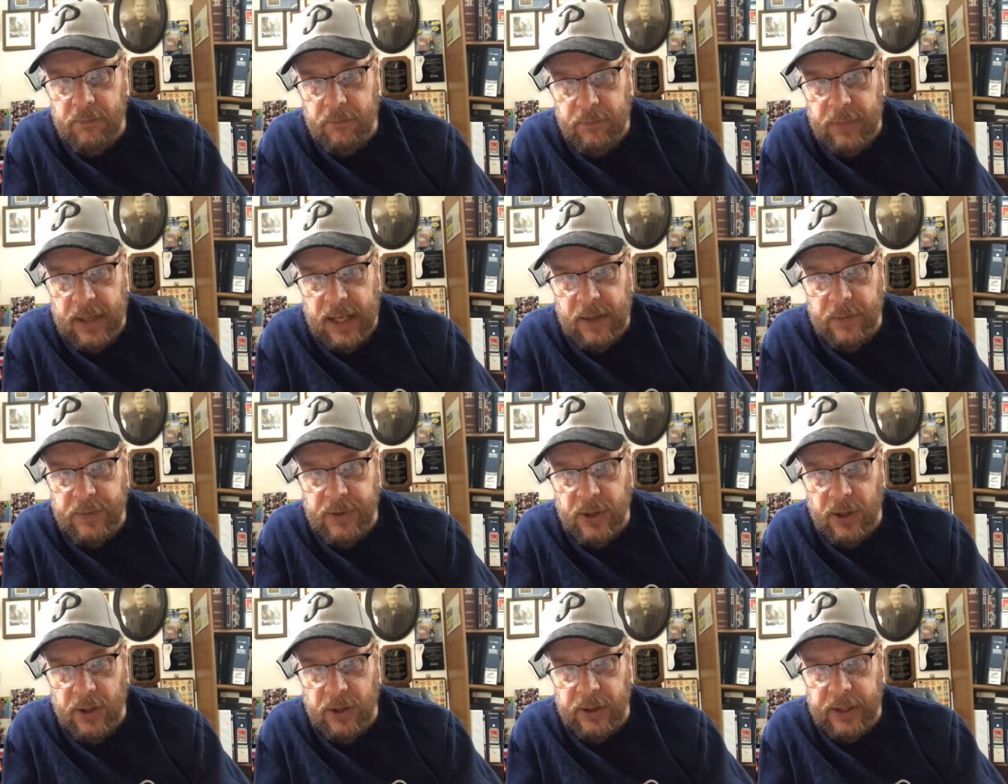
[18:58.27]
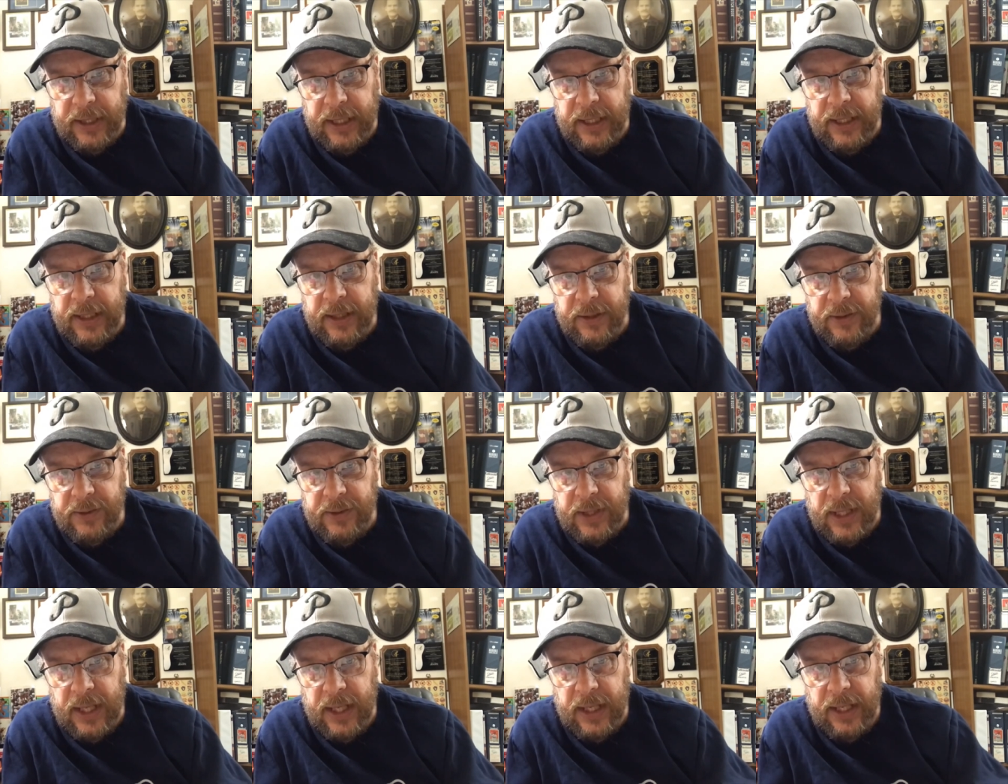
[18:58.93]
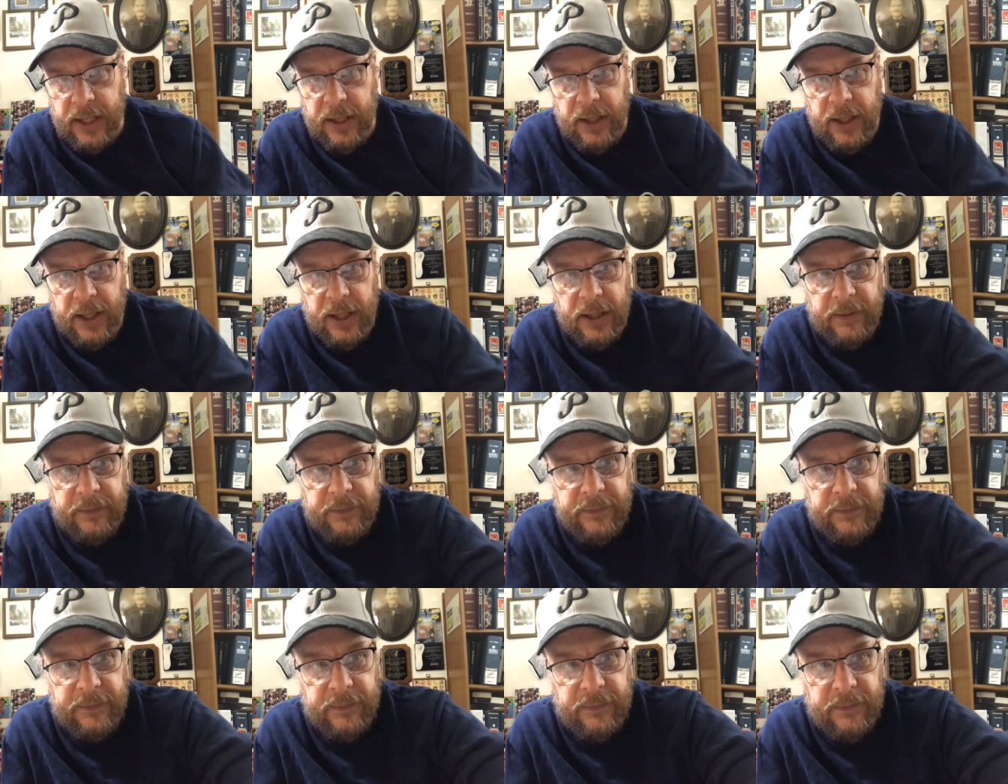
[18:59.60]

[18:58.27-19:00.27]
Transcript: Bob Zolke, signing off.